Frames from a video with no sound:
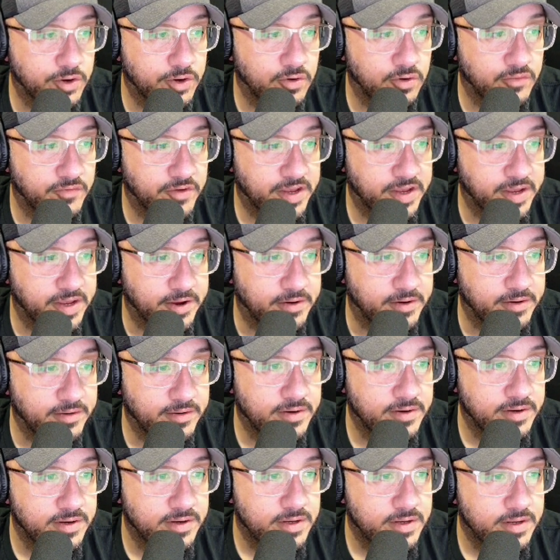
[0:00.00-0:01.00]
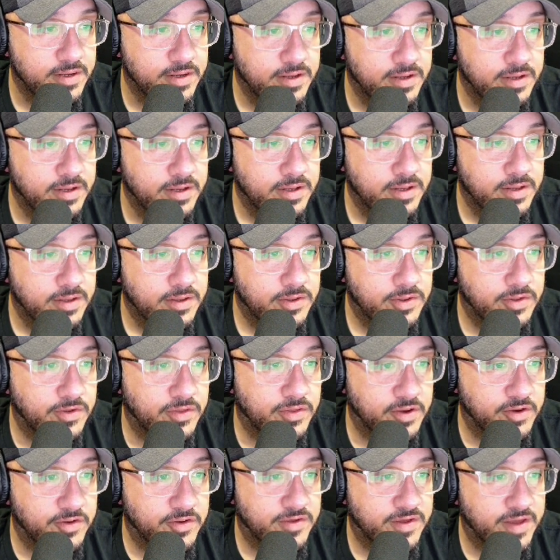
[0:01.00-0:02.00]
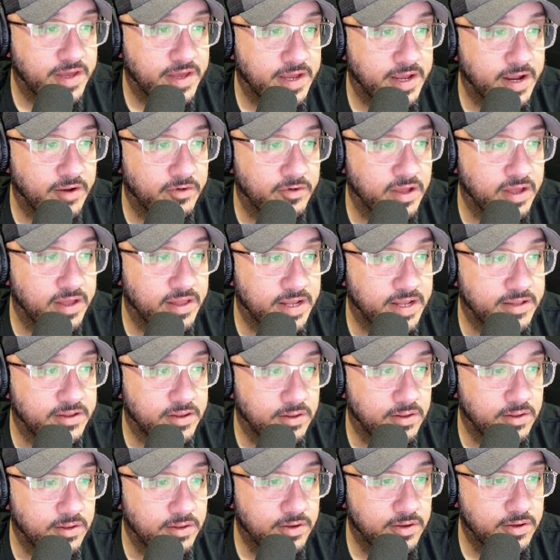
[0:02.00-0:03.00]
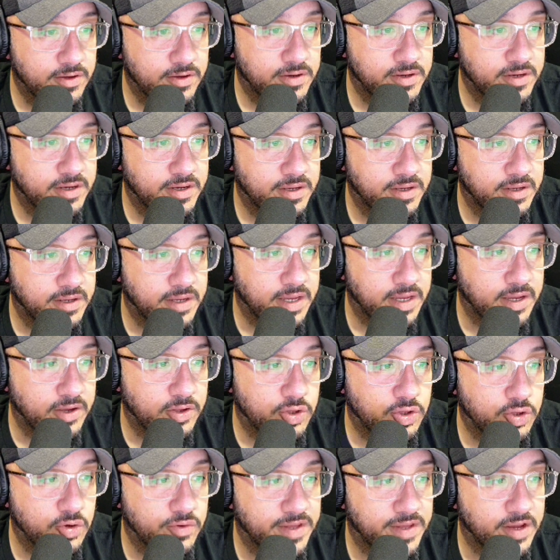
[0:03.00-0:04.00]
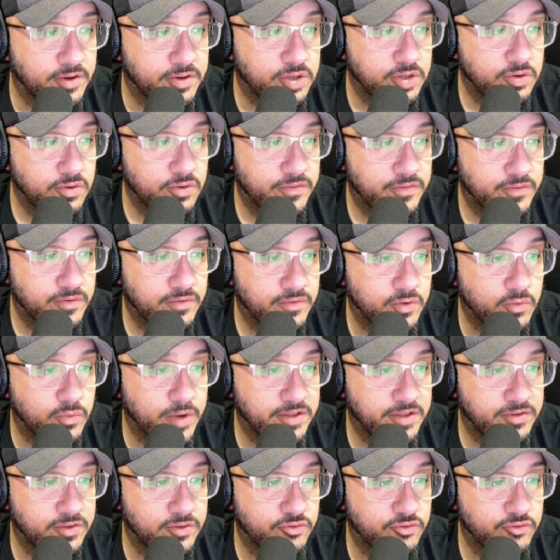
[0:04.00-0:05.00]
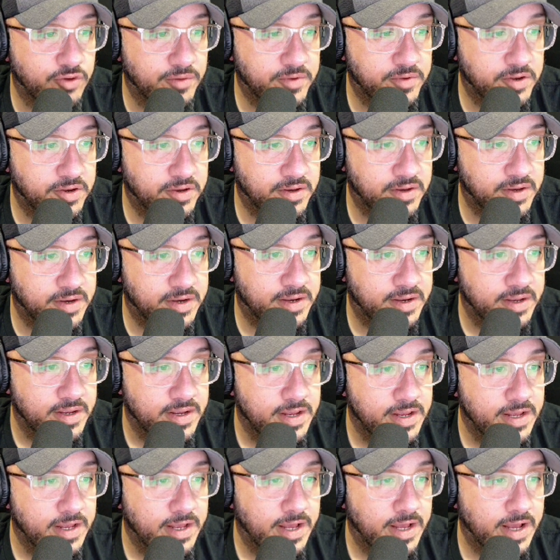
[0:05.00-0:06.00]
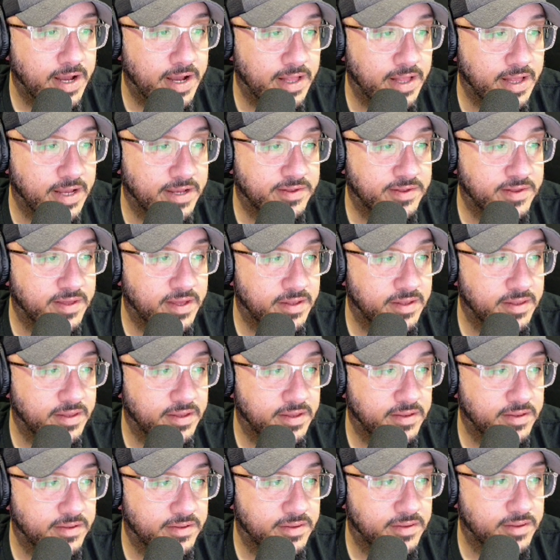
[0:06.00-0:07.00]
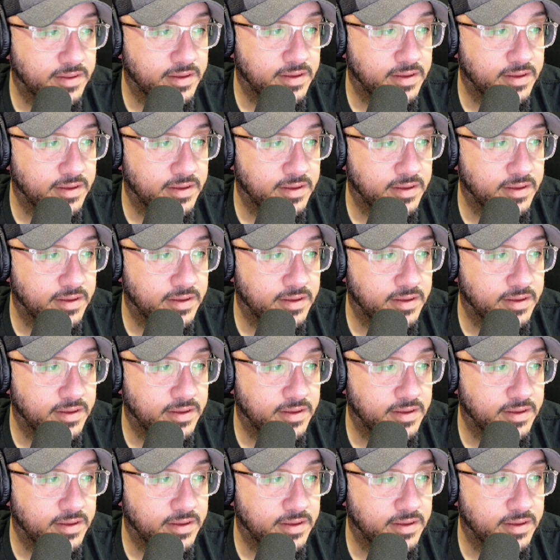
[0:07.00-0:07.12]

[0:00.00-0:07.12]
over here. So they're saying, I really like the look. It shows how useful and the weight's distributed. I like seeing these